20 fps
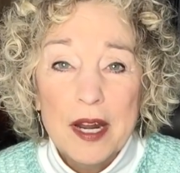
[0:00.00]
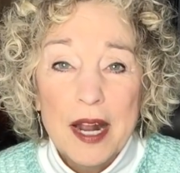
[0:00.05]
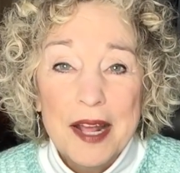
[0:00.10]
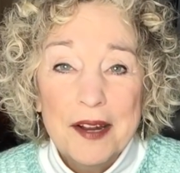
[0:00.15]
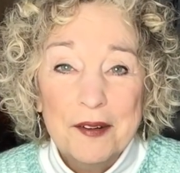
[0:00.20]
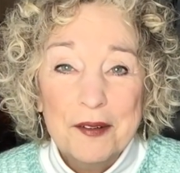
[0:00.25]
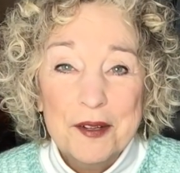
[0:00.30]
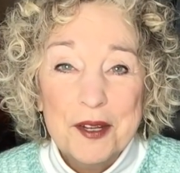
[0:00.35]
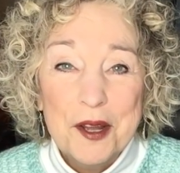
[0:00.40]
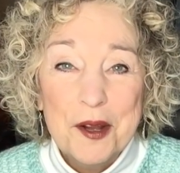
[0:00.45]
I
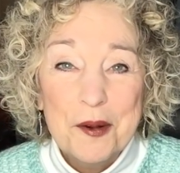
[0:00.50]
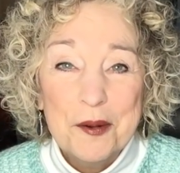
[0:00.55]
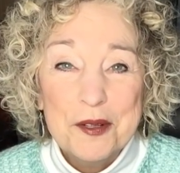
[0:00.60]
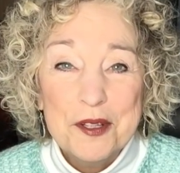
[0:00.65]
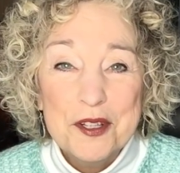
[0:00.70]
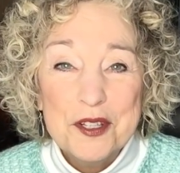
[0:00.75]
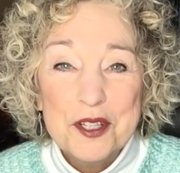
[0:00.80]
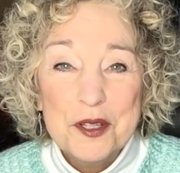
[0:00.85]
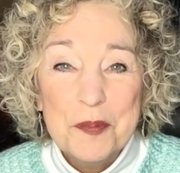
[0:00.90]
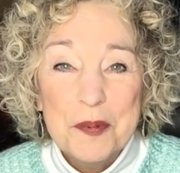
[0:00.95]
don't know. It
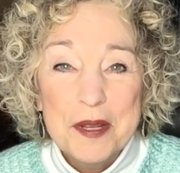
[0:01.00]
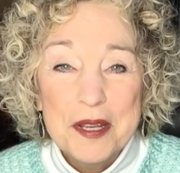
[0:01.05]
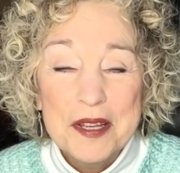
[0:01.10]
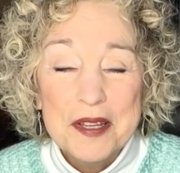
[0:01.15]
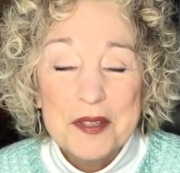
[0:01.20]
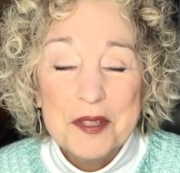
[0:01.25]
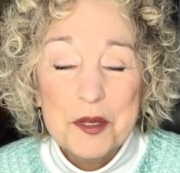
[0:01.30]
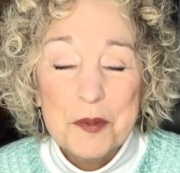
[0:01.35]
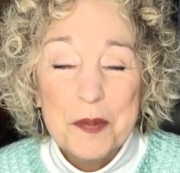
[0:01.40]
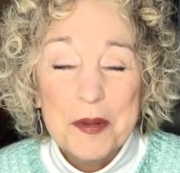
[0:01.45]
just
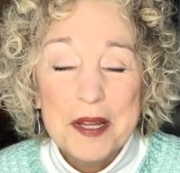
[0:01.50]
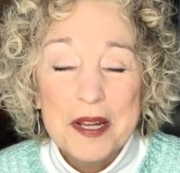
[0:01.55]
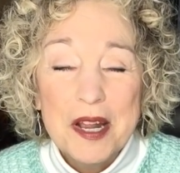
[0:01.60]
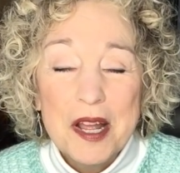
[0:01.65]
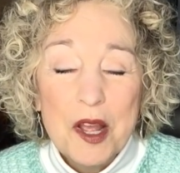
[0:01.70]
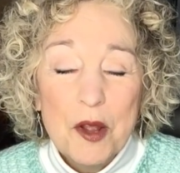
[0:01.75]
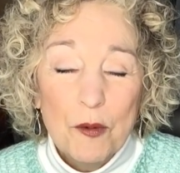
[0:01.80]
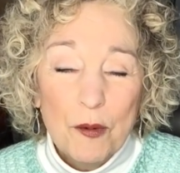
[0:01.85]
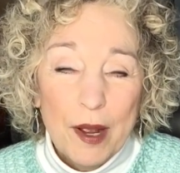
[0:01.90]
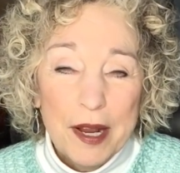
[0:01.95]
depends. But
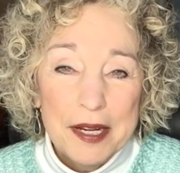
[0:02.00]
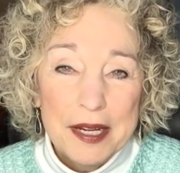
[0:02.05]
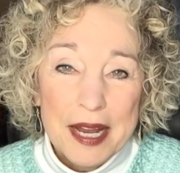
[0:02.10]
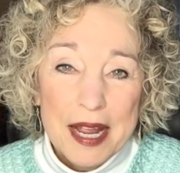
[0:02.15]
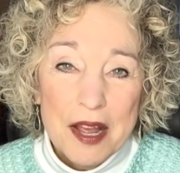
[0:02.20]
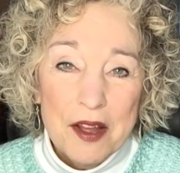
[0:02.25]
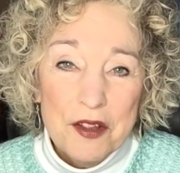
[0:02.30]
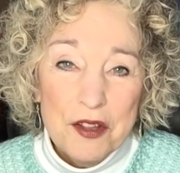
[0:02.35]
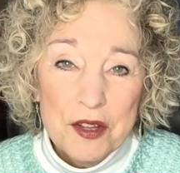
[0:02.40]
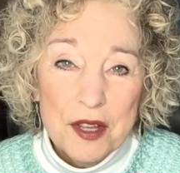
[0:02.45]
right
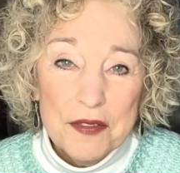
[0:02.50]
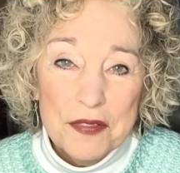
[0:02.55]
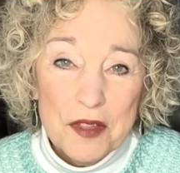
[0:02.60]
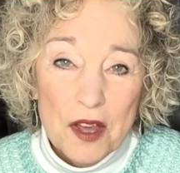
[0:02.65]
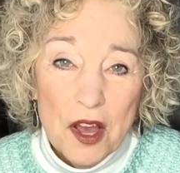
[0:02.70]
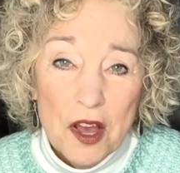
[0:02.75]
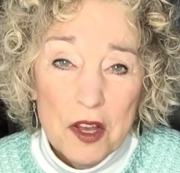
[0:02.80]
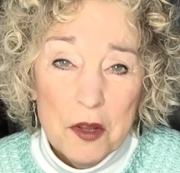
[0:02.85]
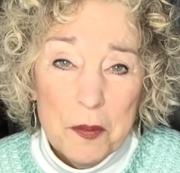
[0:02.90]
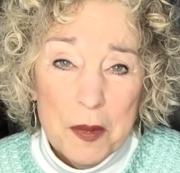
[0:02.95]
now, you get the
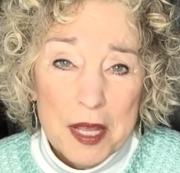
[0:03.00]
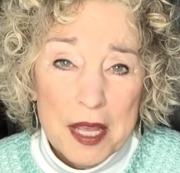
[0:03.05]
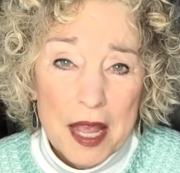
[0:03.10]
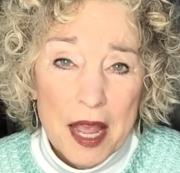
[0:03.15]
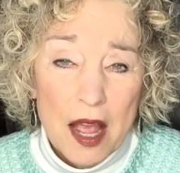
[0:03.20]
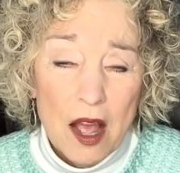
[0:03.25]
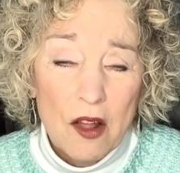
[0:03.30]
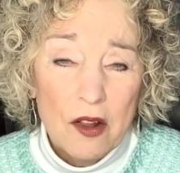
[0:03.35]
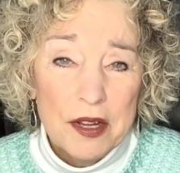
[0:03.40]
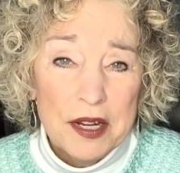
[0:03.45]
Hug Me
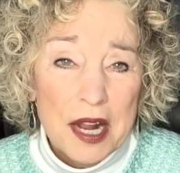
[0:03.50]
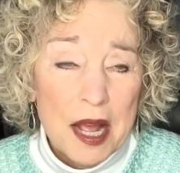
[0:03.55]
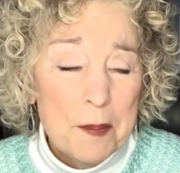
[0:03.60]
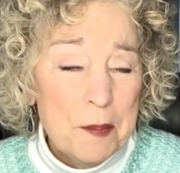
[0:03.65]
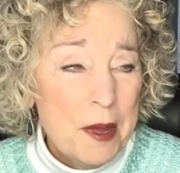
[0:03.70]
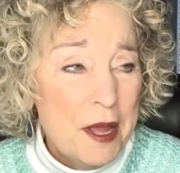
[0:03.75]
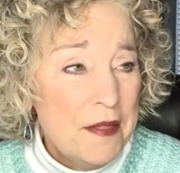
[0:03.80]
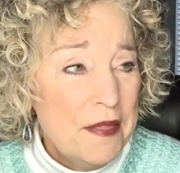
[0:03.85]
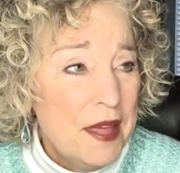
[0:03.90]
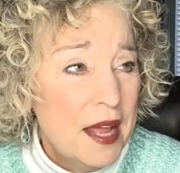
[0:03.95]
Cowl. And I
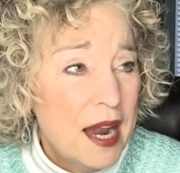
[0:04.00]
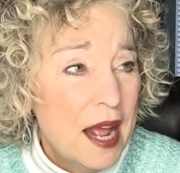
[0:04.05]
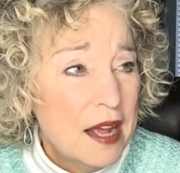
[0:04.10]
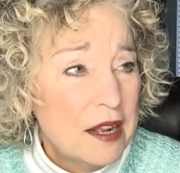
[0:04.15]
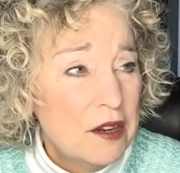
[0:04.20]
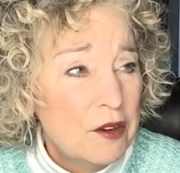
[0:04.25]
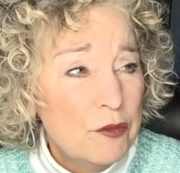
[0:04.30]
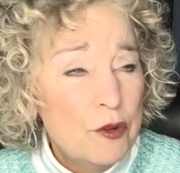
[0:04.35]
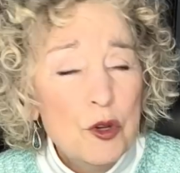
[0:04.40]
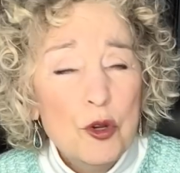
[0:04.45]
made that
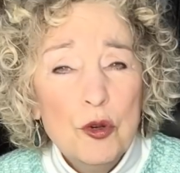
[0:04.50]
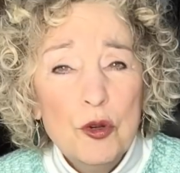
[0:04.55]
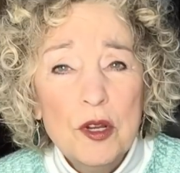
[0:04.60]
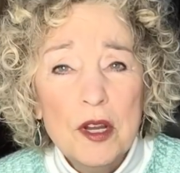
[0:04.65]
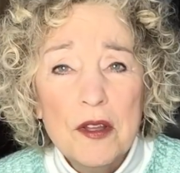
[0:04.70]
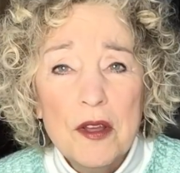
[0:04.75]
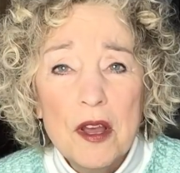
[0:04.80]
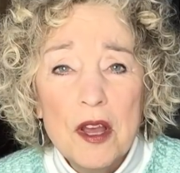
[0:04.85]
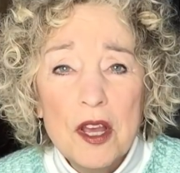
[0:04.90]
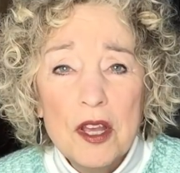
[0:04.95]
out of
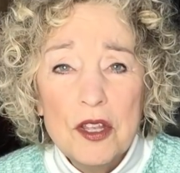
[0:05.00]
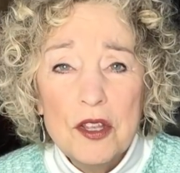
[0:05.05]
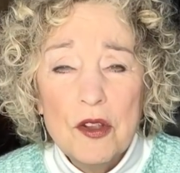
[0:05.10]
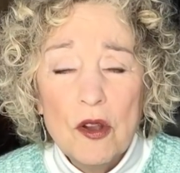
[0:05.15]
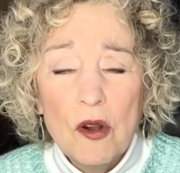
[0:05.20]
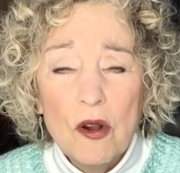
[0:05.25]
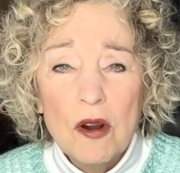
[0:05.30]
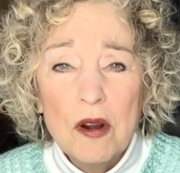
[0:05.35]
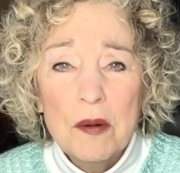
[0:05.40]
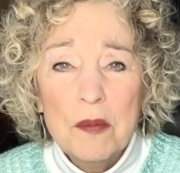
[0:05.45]
Huga
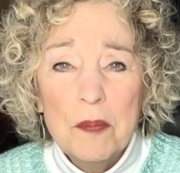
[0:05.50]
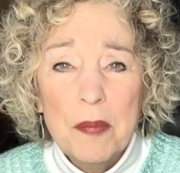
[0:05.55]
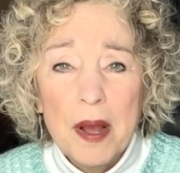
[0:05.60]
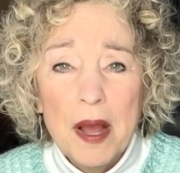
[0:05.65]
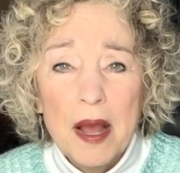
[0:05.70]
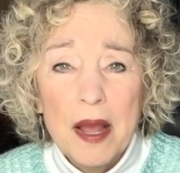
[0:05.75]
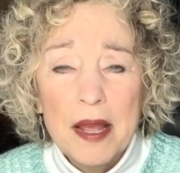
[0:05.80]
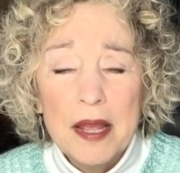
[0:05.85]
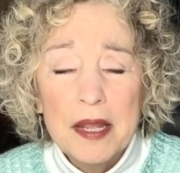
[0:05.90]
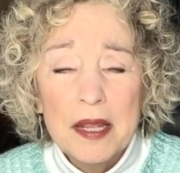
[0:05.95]
yarn
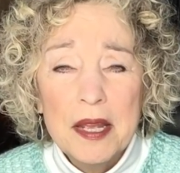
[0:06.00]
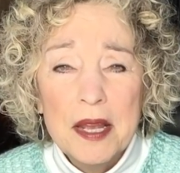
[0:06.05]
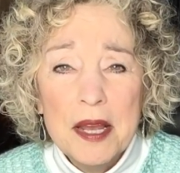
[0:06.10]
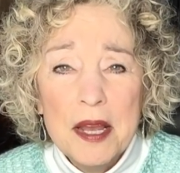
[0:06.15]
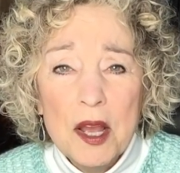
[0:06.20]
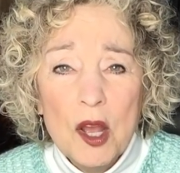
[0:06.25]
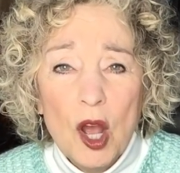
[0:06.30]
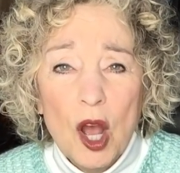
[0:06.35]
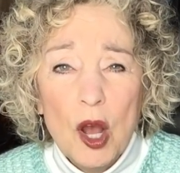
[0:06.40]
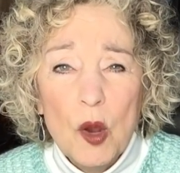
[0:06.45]
by
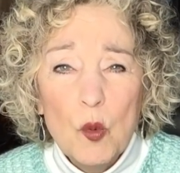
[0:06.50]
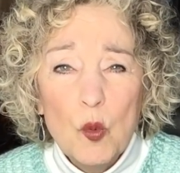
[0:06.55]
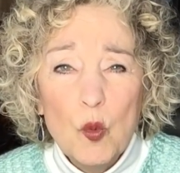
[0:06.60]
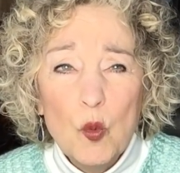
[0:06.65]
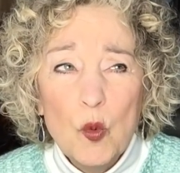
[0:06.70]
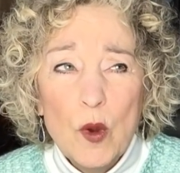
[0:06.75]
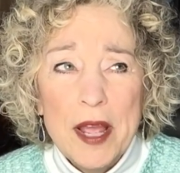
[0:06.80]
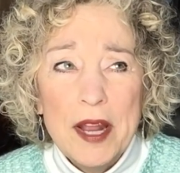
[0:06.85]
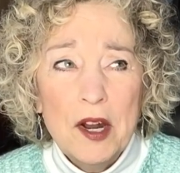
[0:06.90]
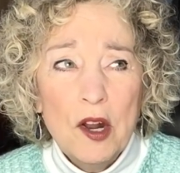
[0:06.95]

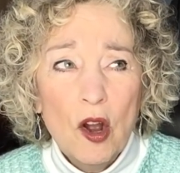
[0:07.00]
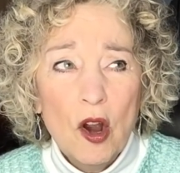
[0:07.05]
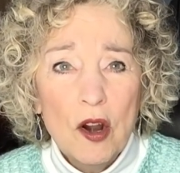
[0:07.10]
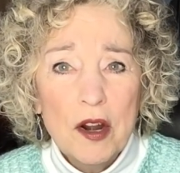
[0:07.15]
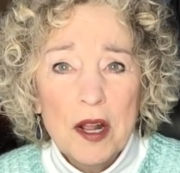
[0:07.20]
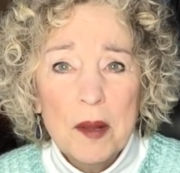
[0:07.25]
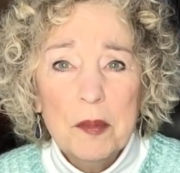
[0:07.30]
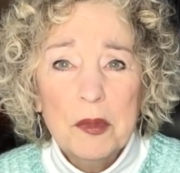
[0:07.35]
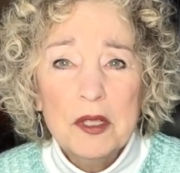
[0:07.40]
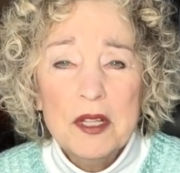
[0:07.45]
Red Heart,
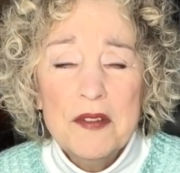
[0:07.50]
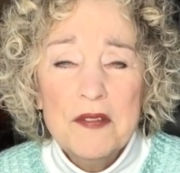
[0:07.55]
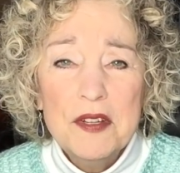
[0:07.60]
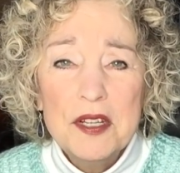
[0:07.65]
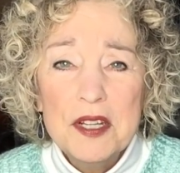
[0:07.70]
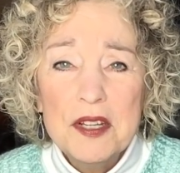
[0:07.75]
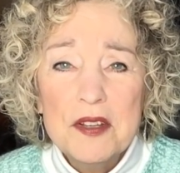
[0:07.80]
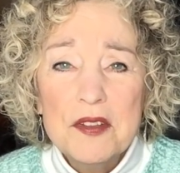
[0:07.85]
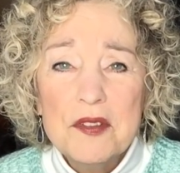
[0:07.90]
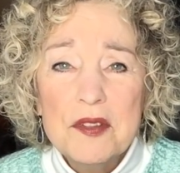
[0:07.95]
I believe it
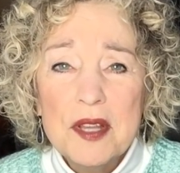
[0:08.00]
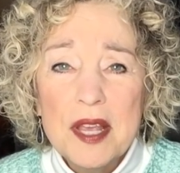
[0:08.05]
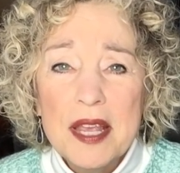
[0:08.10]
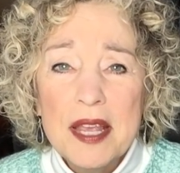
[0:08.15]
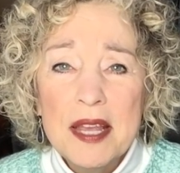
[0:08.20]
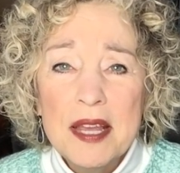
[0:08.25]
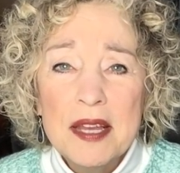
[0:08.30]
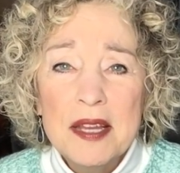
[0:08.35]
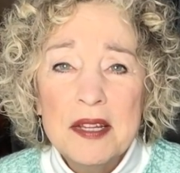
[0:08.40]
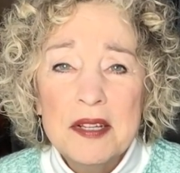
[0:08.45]
is.
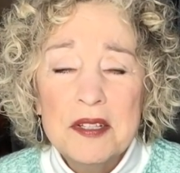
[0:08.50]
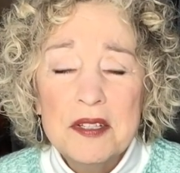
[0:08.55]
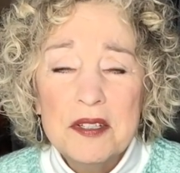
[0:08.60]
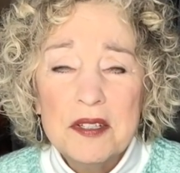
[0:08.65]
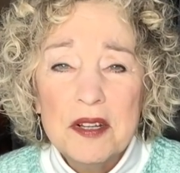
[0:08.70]
And